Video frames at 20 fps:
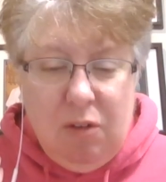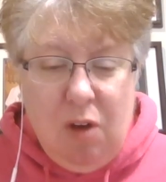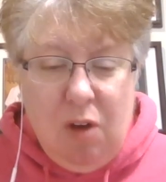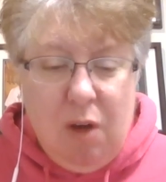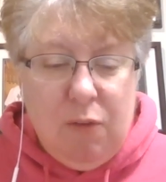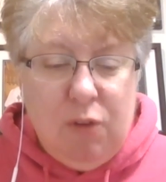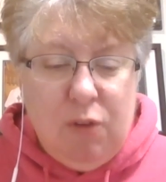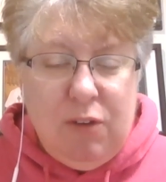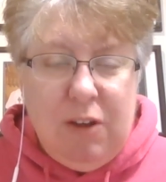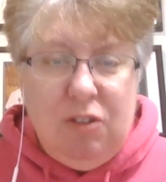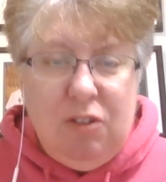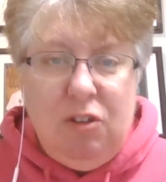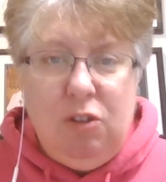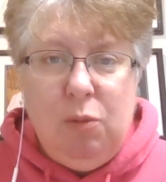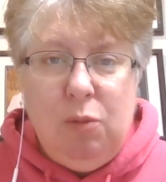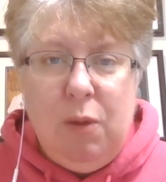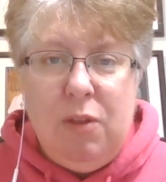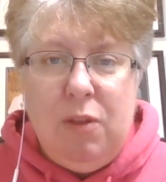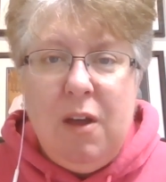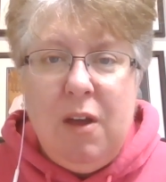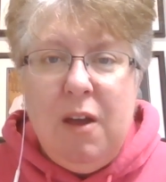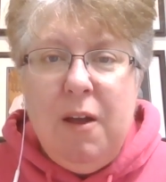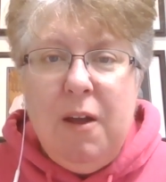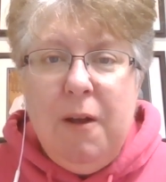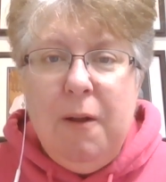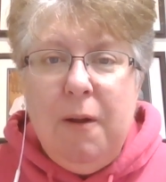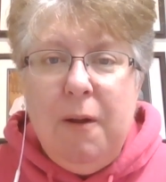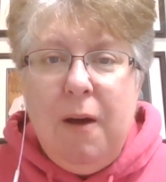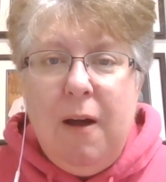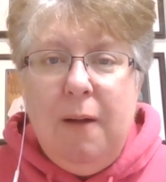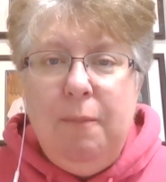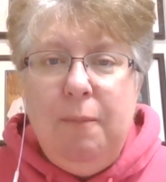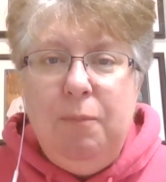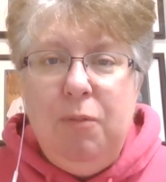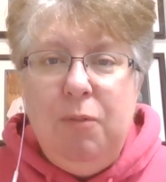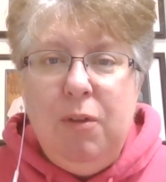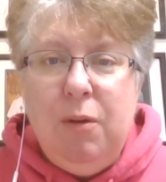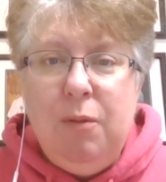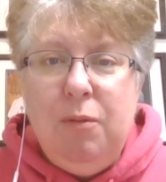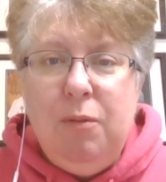conversations with
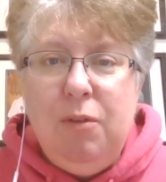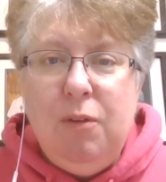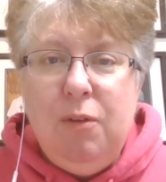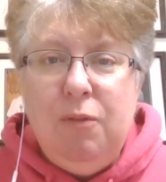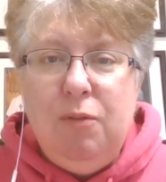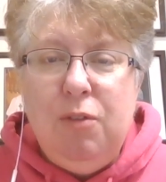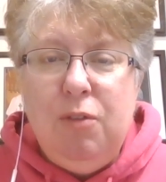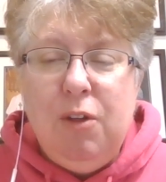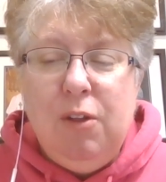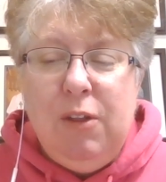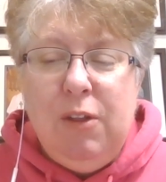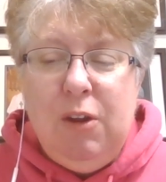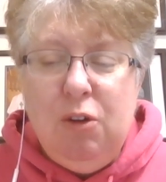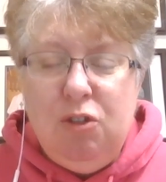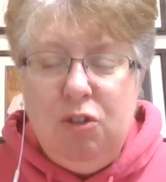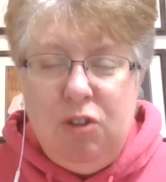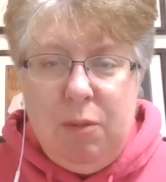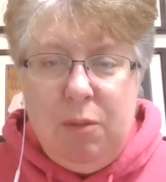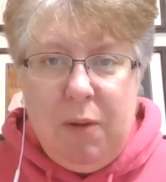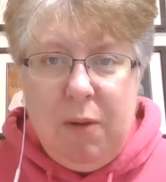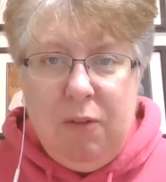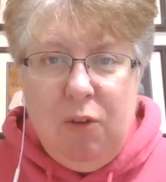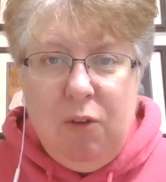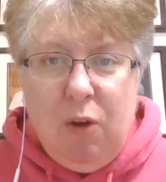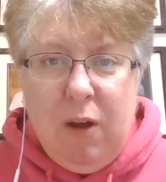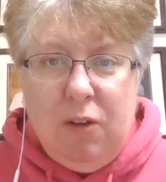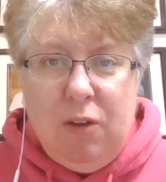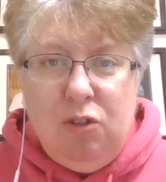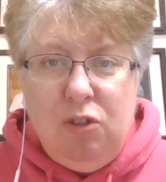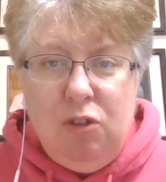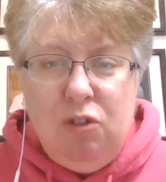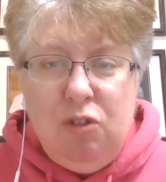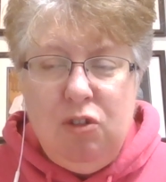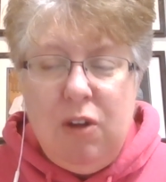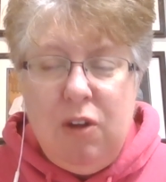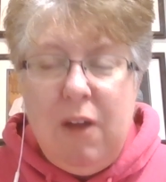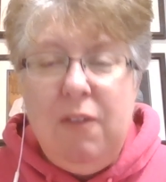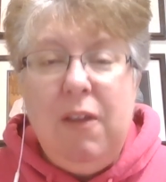the leadership of Christ Church,